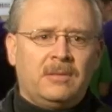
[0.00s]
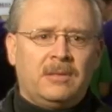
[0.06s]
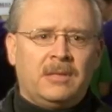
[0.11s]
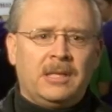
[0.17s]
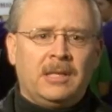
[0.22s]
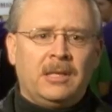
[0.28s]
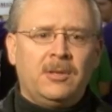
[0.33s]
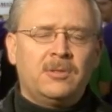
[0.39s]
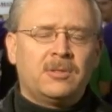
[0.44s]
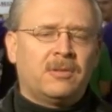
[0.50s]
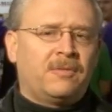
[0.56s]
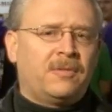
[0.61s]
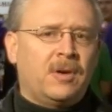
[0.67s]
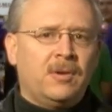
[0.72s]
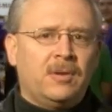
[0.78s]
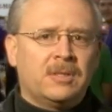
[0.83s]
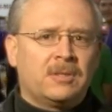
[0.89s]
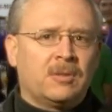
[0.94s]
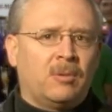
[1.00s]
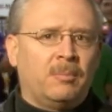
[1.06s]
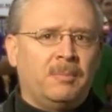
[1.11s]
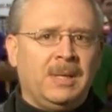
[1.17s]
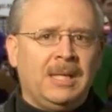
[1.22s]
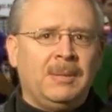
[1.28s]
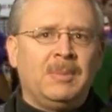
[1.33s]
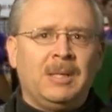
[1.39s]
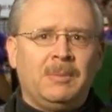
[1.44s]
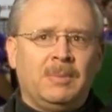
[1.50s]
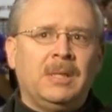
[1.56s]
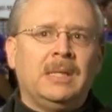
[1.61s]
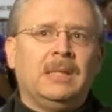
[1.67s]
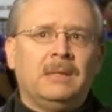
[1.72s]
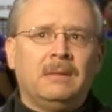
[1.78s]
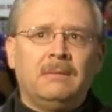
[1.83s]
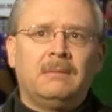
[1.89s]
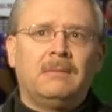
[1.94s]
they lose the focus on me, me, me.
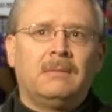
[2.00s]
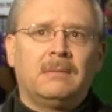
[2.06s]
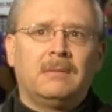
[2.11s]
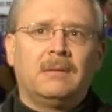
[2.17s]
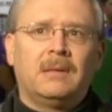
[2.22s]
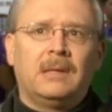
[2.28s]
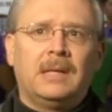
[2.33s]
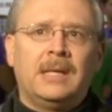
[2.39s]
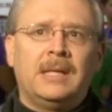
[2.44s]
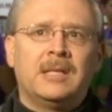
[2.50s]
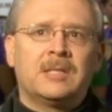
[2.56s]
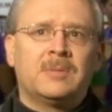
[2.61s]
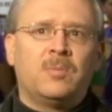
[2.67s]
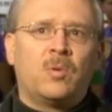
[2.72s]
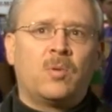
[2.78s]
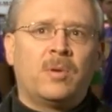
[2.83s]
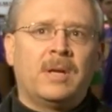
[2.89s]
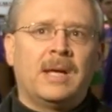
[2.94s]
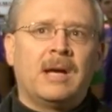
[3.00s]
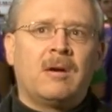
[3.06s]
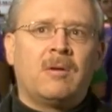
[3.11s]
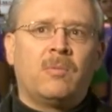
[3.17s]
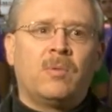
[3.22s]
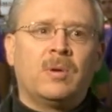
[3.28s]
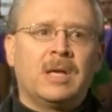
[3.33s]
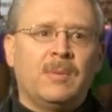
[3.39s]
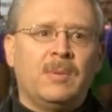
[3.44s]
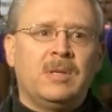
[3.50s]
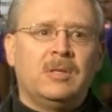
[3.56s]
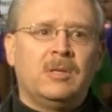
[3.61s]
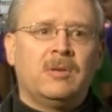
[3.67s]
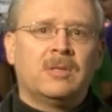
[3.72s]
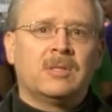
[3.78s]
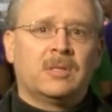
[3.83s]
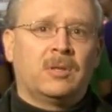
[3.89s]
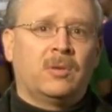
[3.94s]
And it's more now, what can we
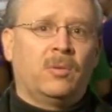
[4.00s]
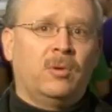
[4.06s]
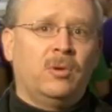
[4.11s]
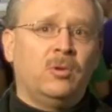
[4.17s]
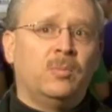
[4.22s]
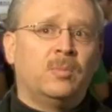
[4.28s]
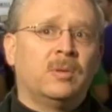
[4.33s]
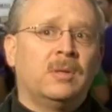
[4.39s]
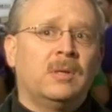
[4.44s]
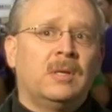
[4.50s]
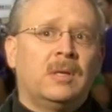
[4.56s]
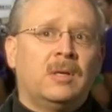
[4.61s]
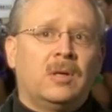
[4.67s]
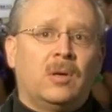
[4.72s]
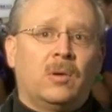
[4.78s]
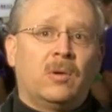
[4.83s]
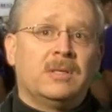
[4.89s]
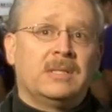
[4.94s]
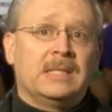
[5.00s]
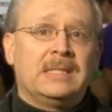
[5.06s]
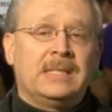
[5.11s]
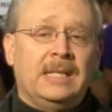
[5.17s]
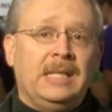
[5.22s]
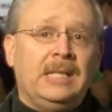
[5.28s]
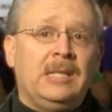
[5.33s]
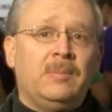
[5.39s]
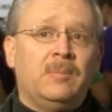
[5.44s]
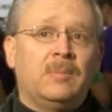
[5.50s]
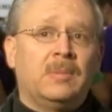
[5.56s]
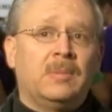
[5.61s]
do as a group or as a team?